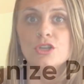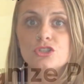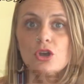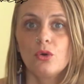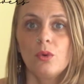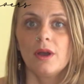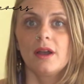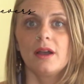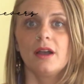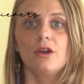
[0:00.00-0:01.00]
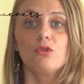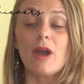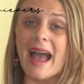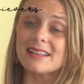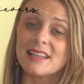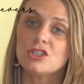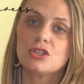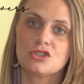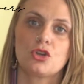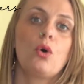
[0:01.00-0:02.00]
So, as I
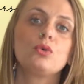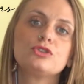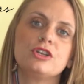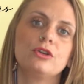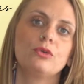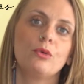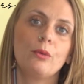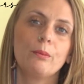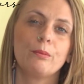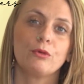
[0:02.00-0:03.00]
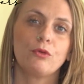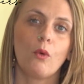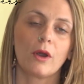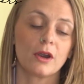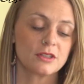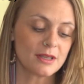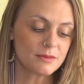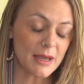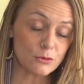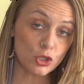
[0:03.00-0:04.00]
just told you before,
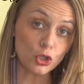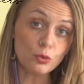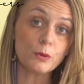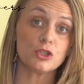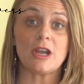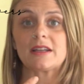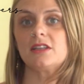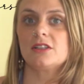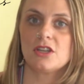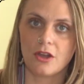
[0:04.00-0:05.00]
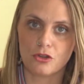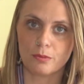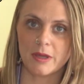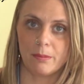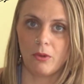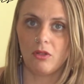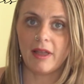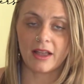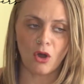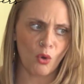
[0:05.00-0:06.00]
sometimes you project onto other people,
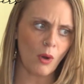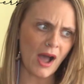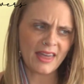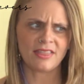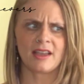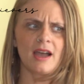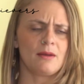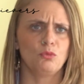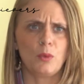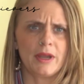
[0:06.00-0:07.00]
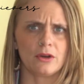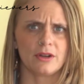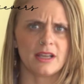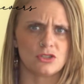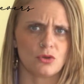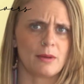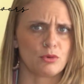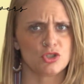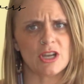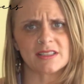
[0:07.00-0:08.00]
like, oh, I think I'm weird, and so I'm
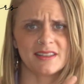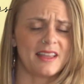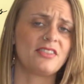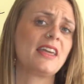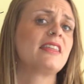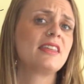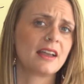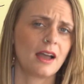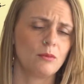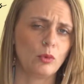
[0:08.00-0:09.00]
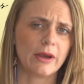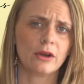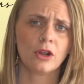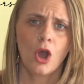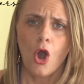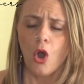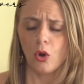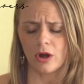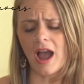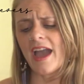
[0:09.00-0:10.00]
projecting that they think I'm weird.
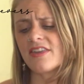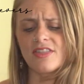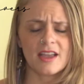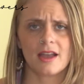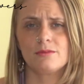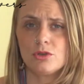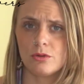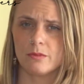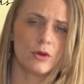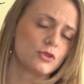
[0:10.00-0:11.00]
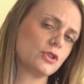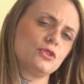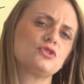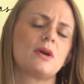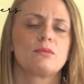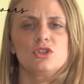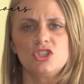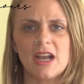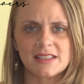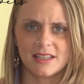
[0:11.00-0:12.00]
Or I think I'm too emotional, so I'm
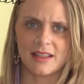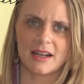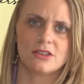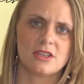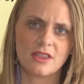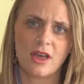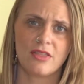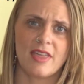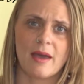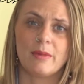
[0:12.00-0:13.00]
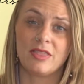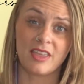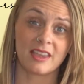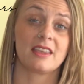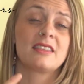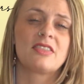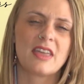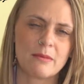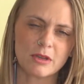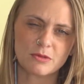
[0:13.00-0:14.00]
projecting that onto them and thinking that
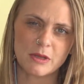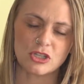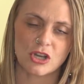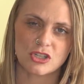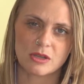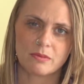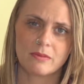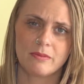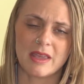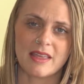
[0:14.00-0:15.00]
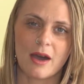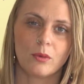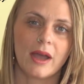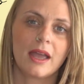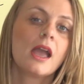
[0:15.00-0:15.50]
they must be judging me that way,